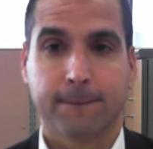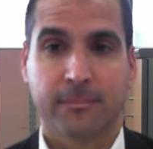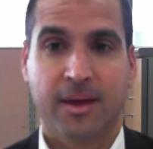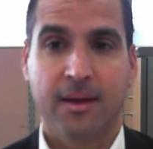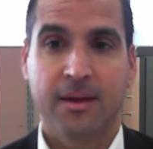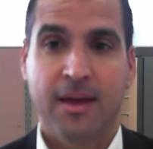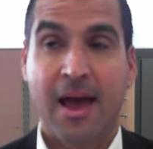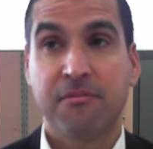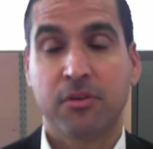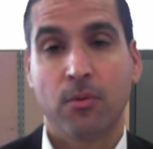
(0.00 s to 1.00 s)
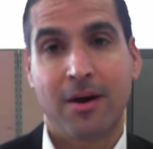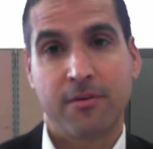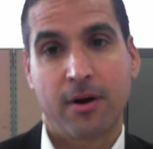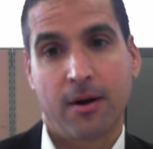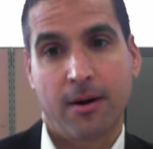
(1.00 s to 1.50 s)
Okay, have you
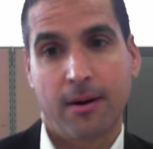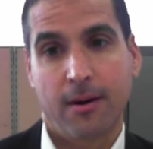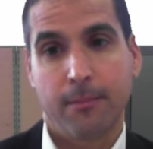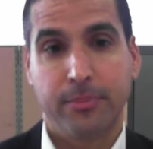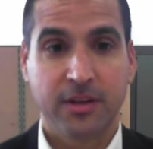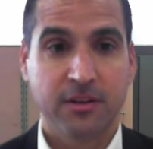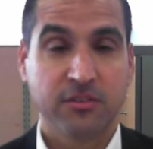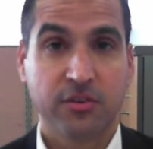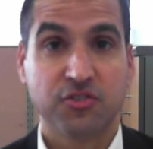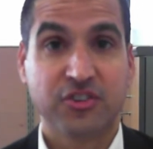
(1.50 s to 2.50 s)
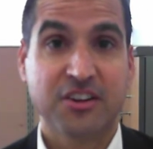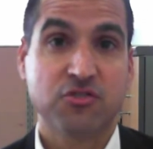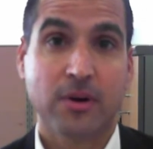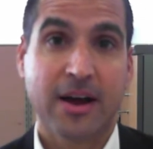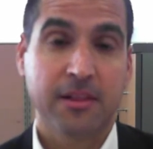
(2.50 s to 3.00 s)
ever been to
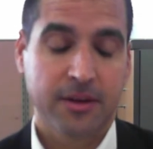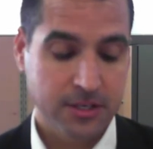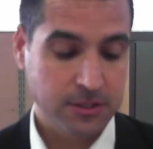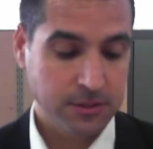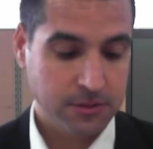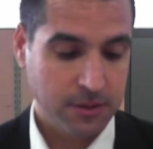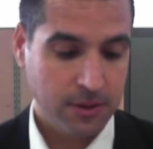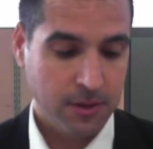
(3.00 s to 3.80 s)
Jeju Island?